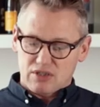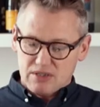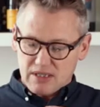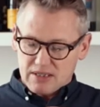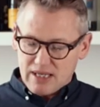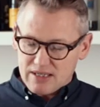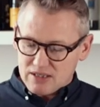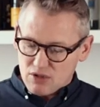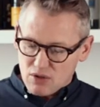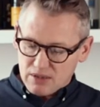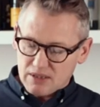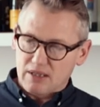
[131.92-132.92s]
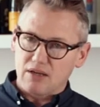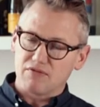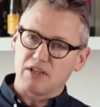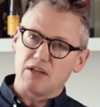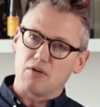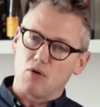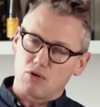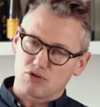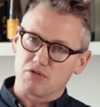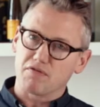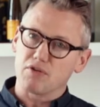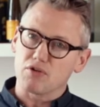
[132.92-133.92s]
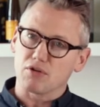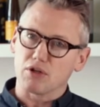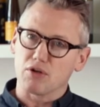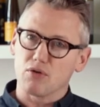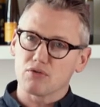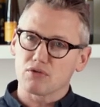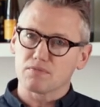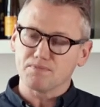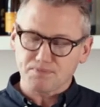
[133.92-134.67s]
That's got lovely orchard fruit on the nose.